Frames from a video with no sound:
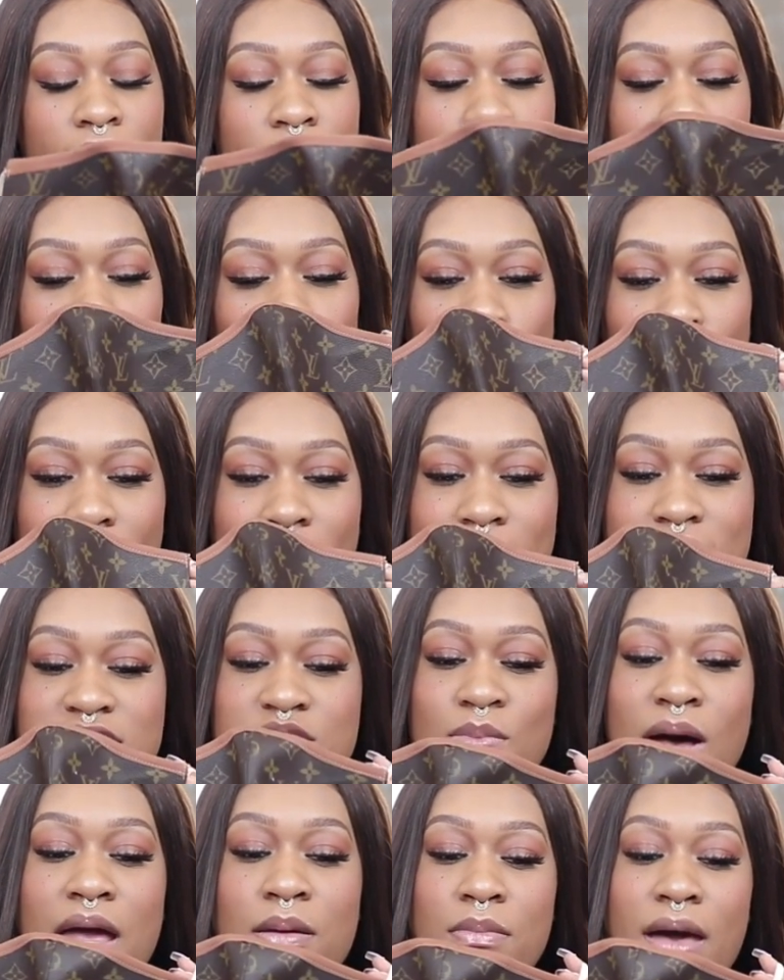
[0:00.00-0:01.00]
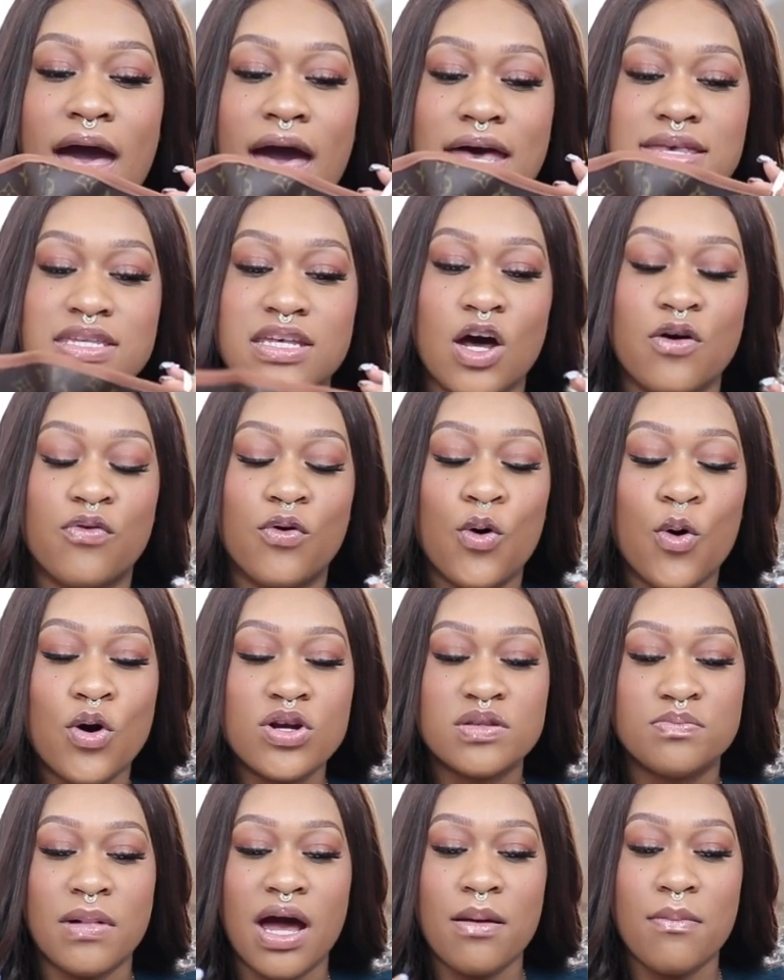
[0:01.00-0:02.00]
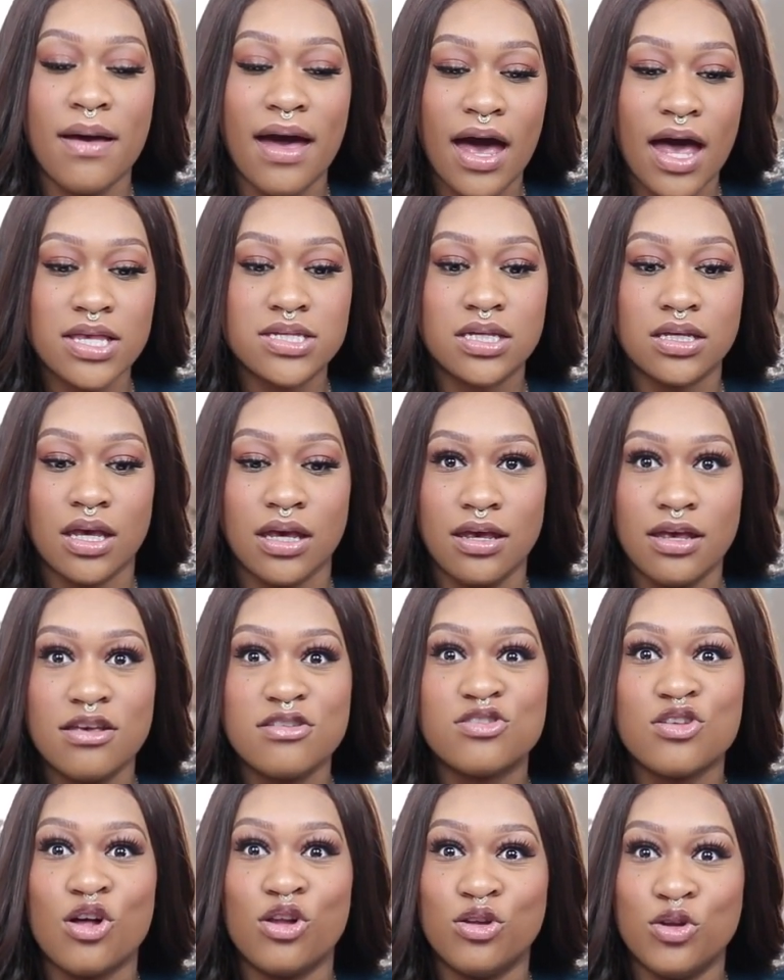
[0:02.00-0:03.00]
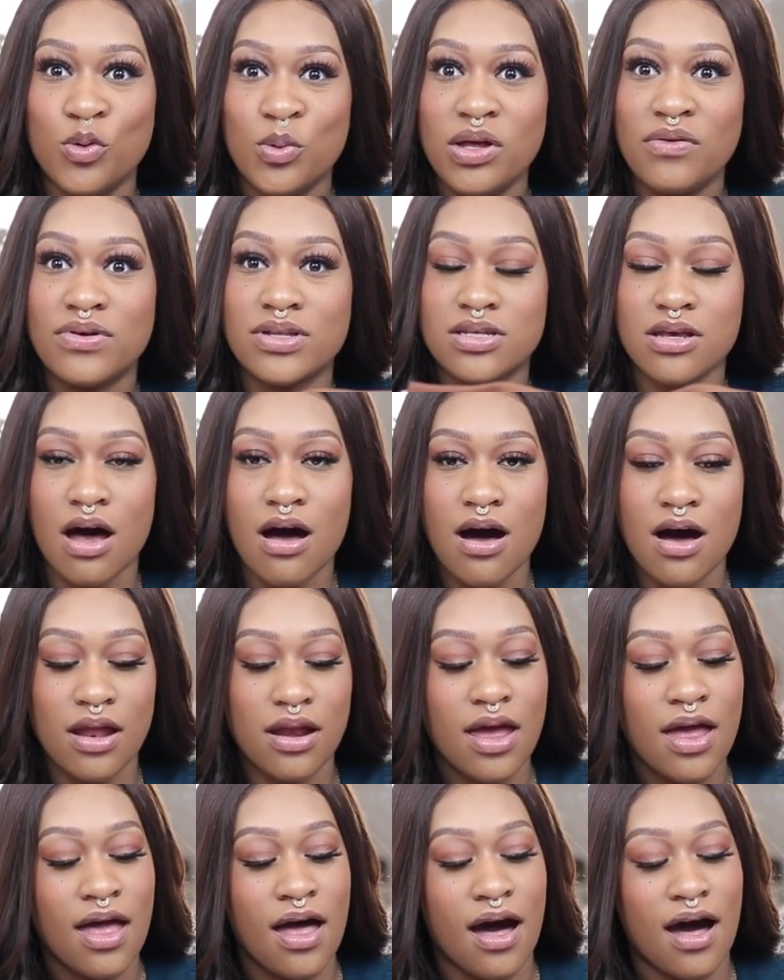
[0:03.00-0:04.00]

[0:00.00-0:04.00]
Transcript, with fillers: And what is my mask? Of course, my mask is Louis Vuitton.